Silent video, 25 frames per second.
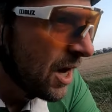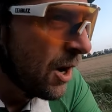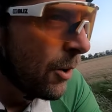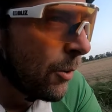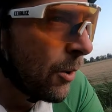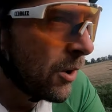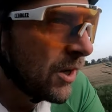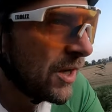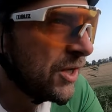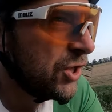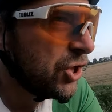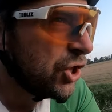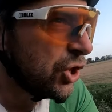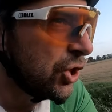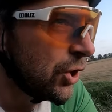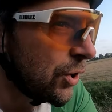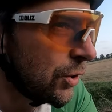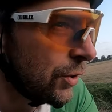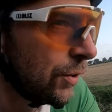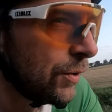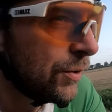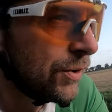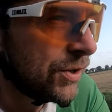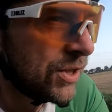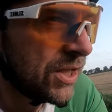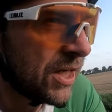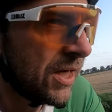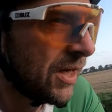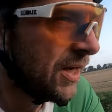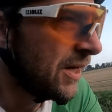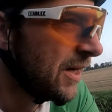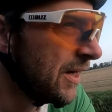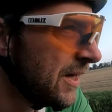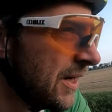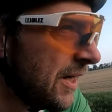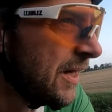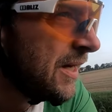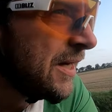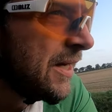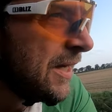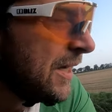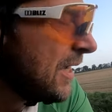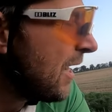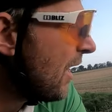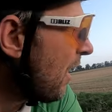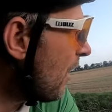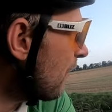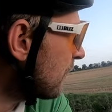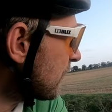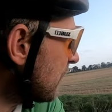Well, in short,
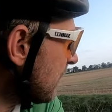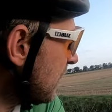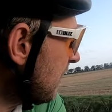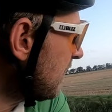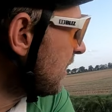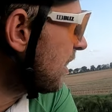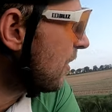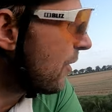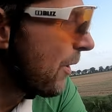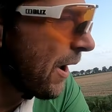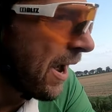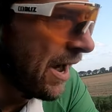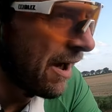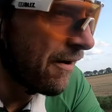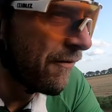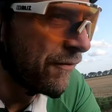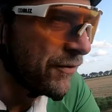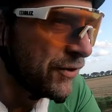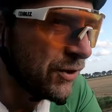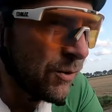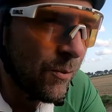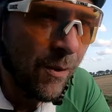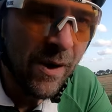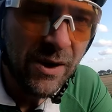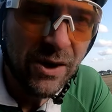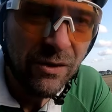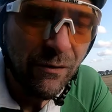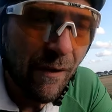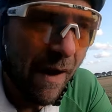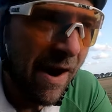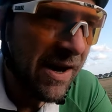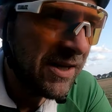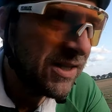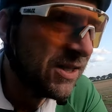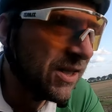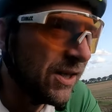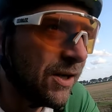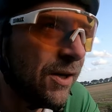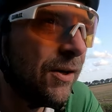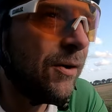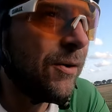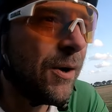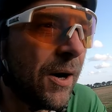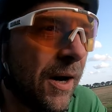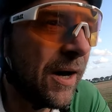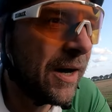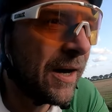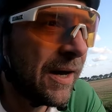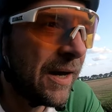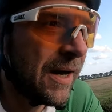obviously you have somewhere to ride
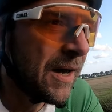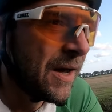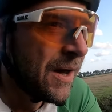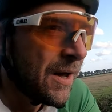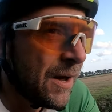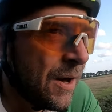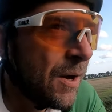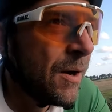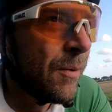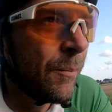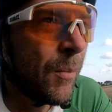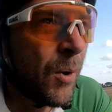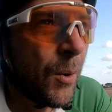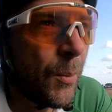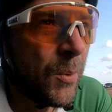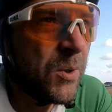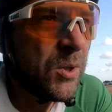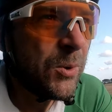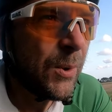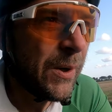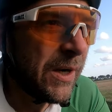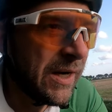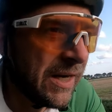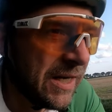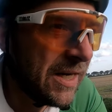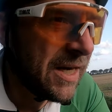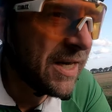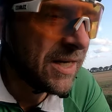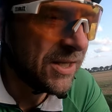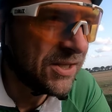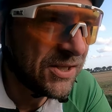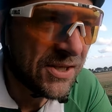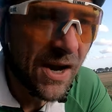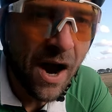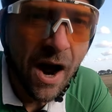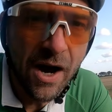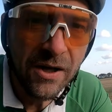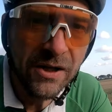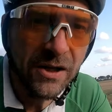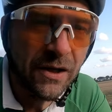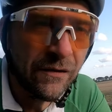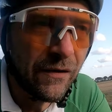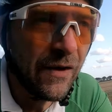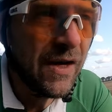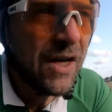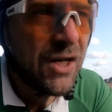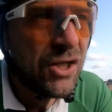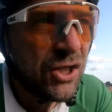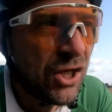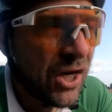to, but between start and the
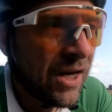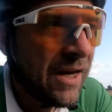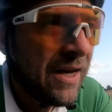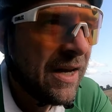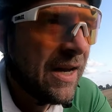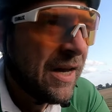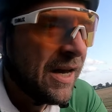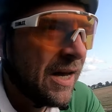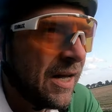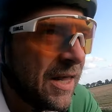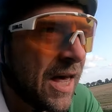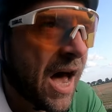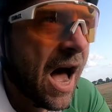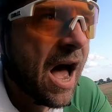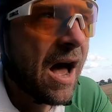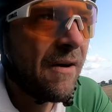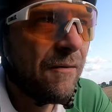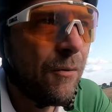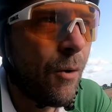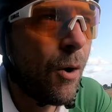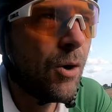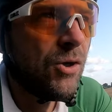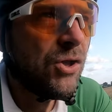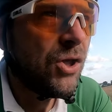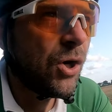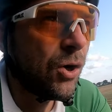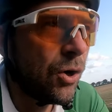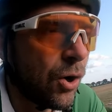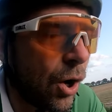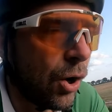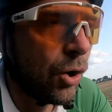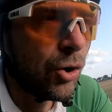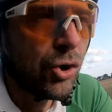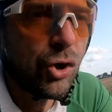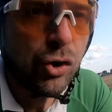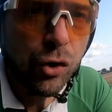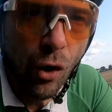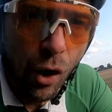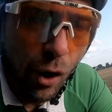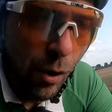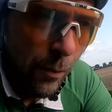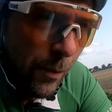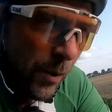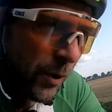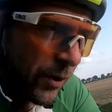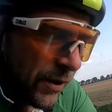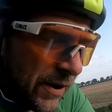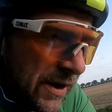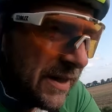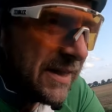finish, they have what's called control
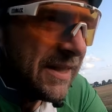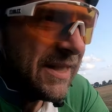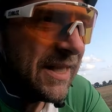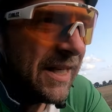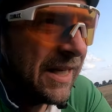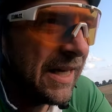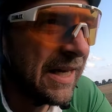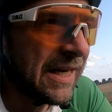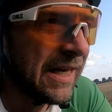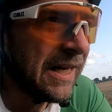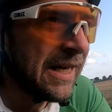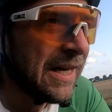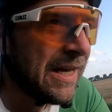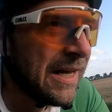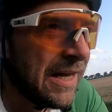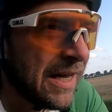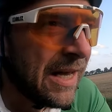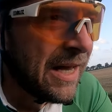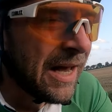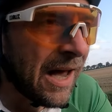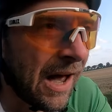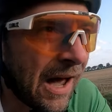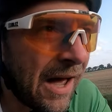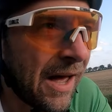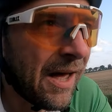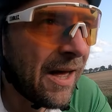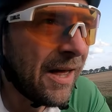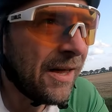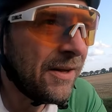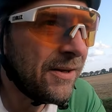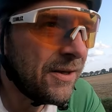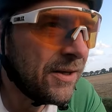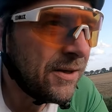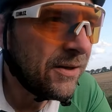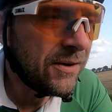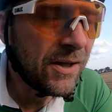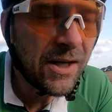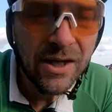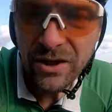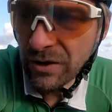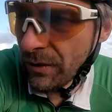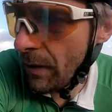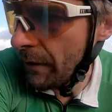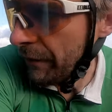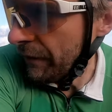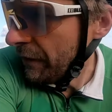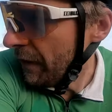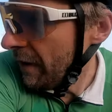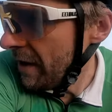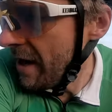points. And these are
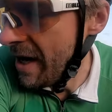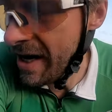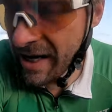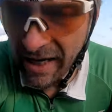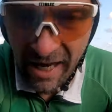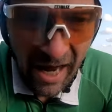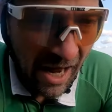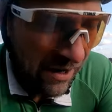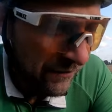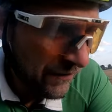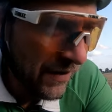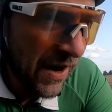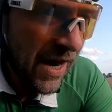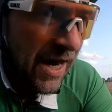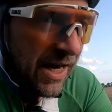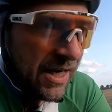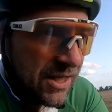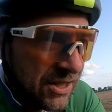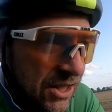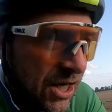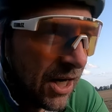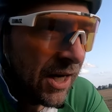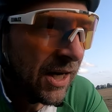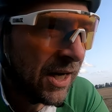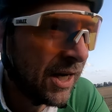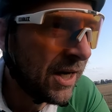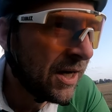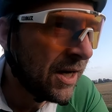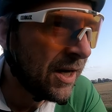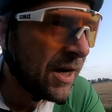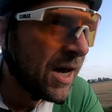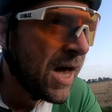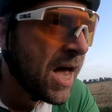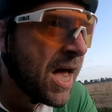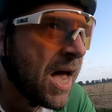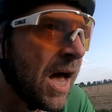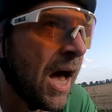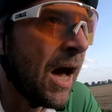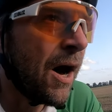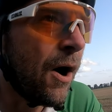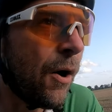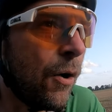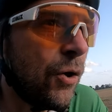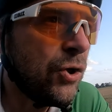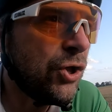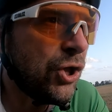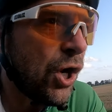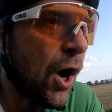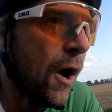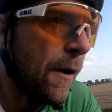often cafes
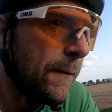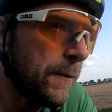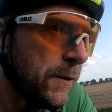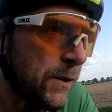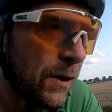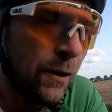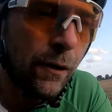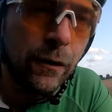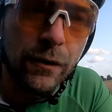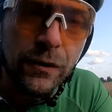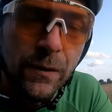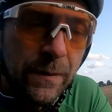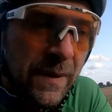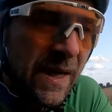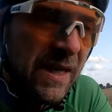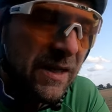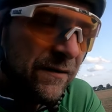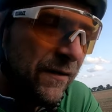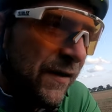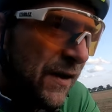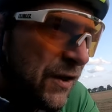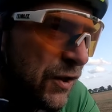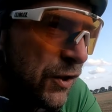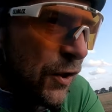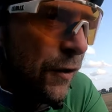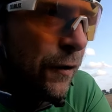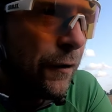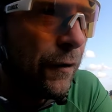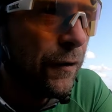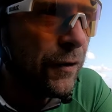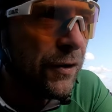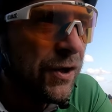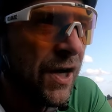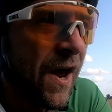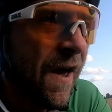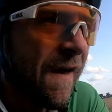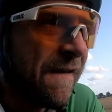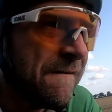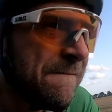or shops or sometimes village halls.